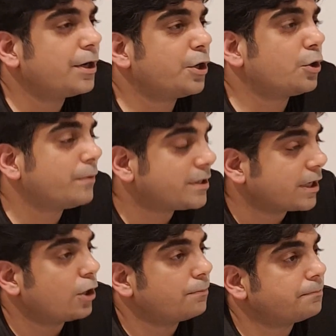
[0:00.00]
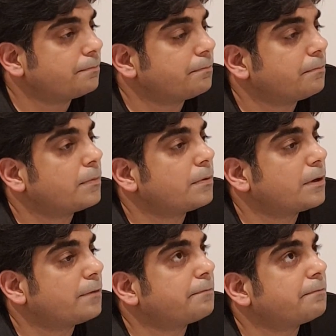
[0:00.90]
due to which a
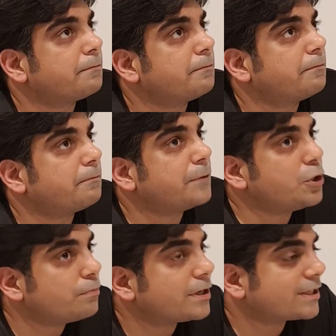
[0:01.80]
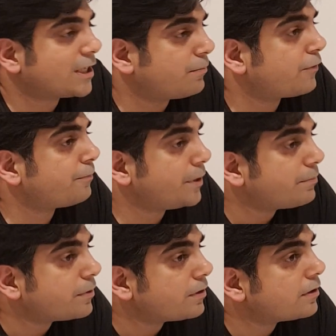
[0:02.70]
numerous number of
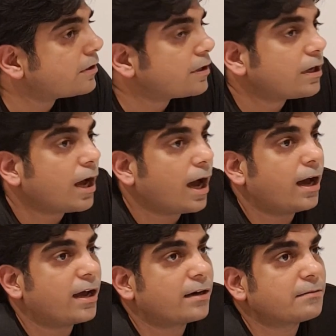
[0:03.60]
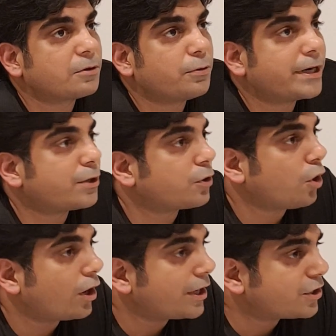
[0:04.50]
people are going to
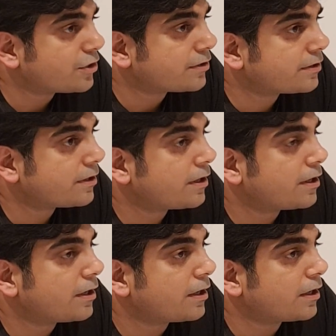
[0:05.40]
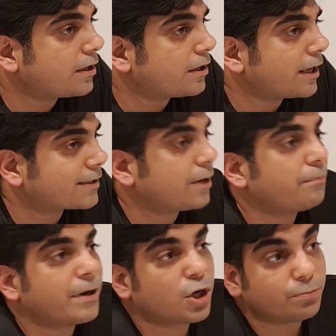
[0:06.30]
colleges as
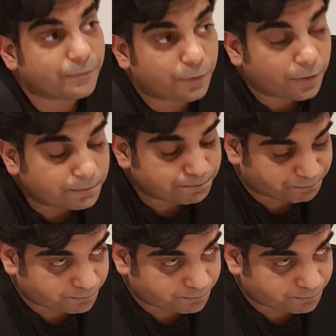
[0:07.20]
compared to before.